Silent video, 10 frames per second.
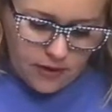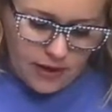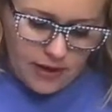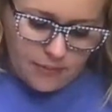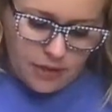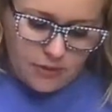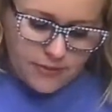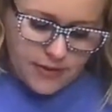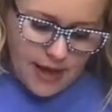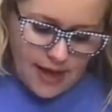And I'm going to
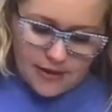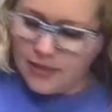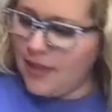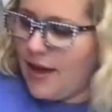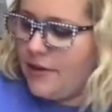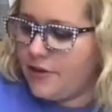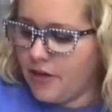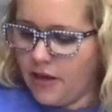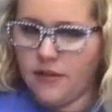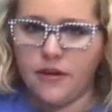use that lighter
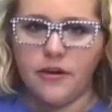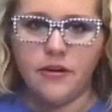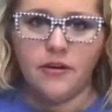color